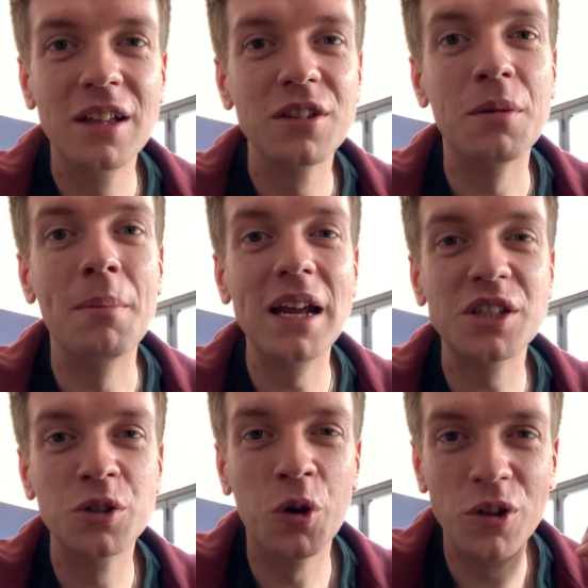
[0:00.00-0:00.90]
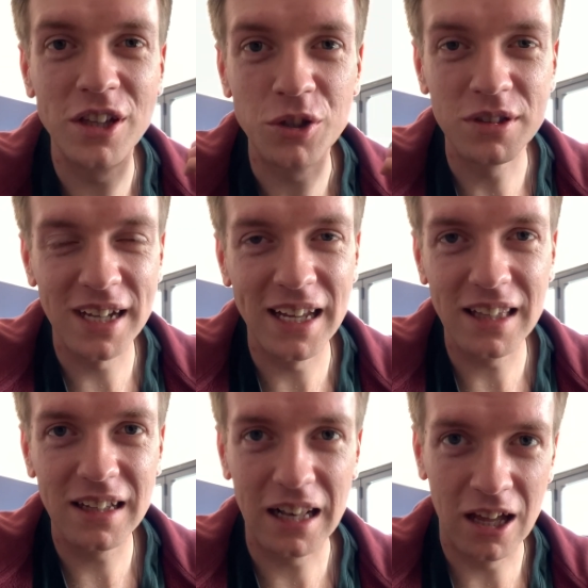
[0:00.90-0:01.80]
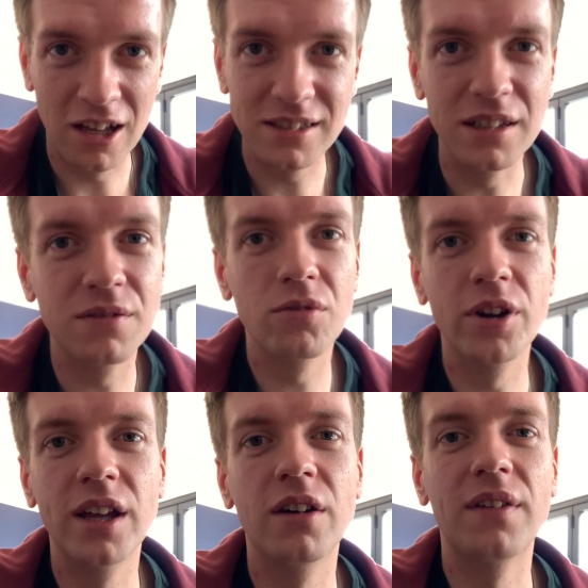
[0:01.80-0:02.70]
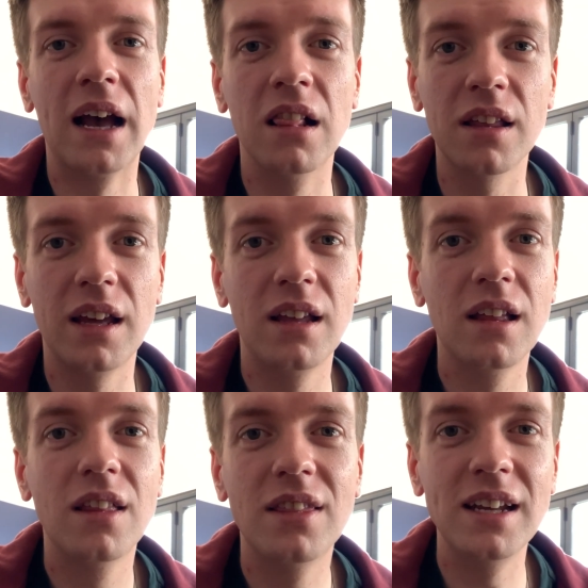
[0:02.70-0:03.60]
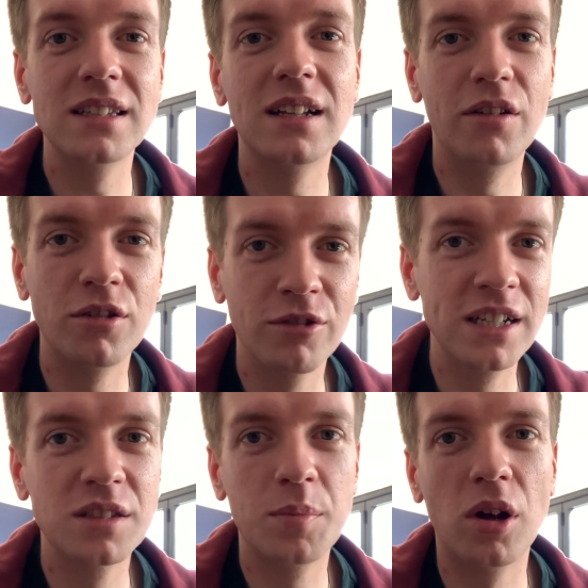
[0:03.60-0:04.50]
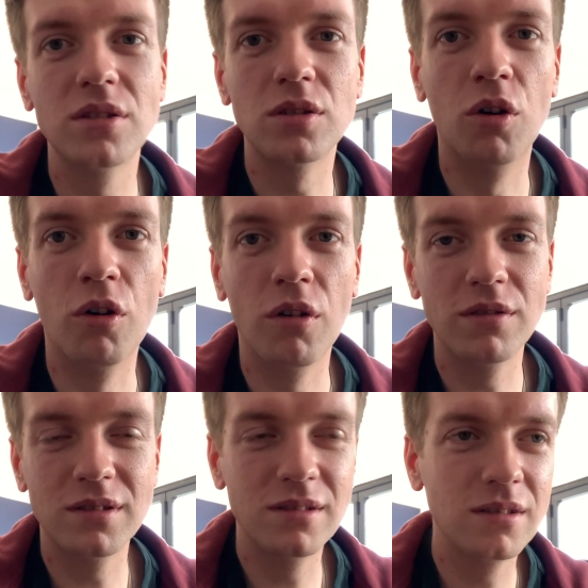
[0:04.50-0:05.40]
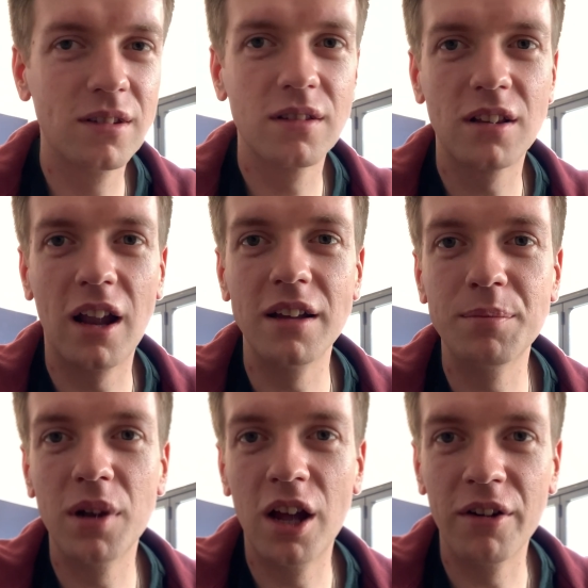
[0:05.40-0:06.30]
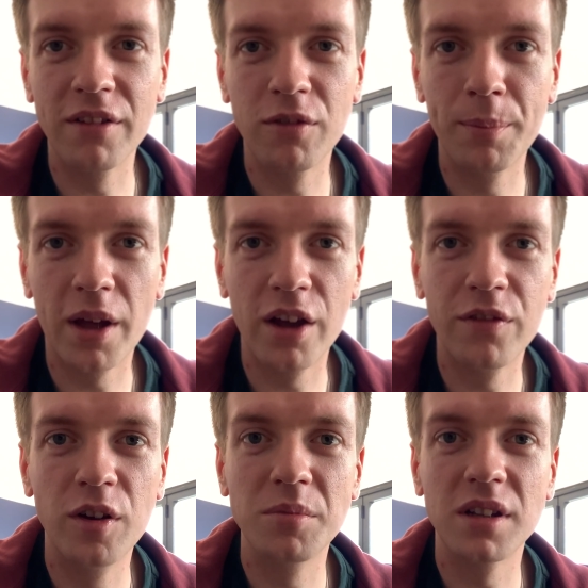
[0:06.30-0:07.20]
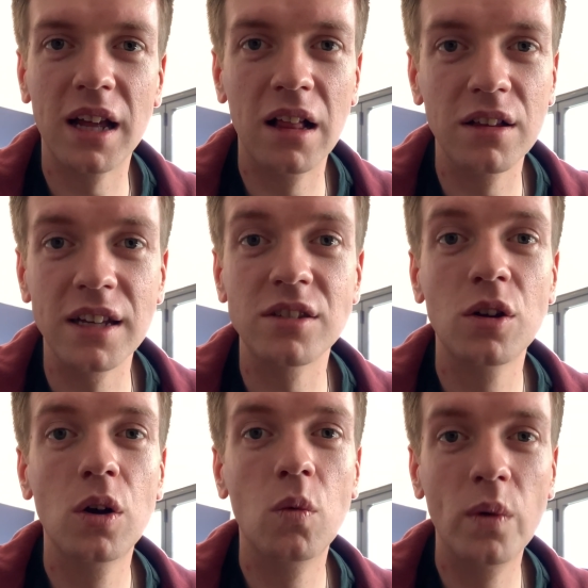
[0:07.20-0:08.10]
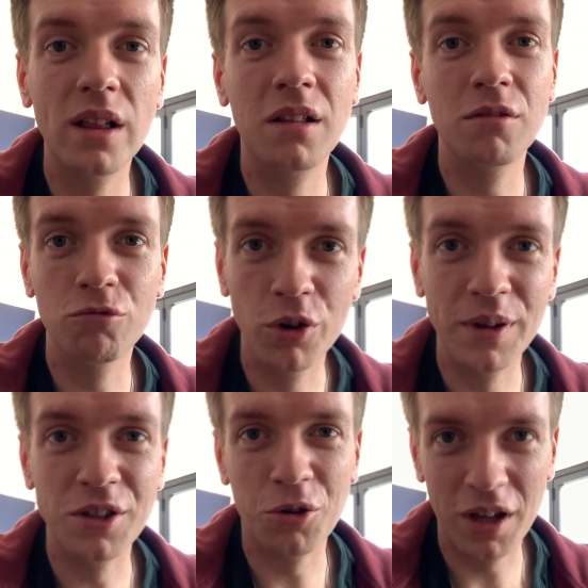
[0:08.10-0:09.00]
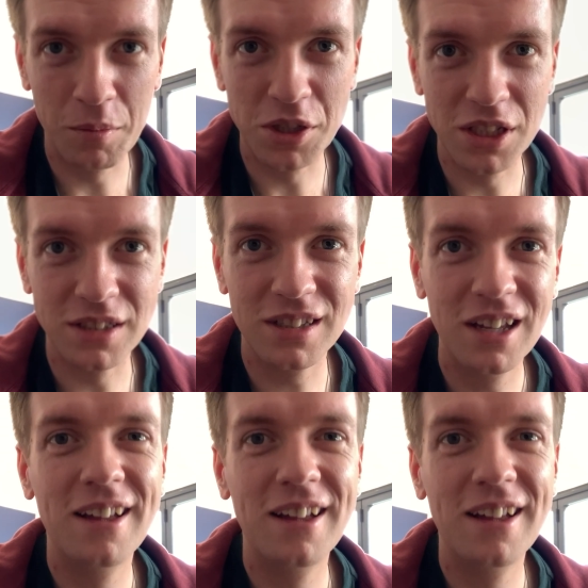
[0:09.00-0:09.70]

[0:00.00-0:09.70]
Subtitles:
to make sure that your tank glass is free of algae. These little green spots or slight blurring from biofilms and algae will ruin your images.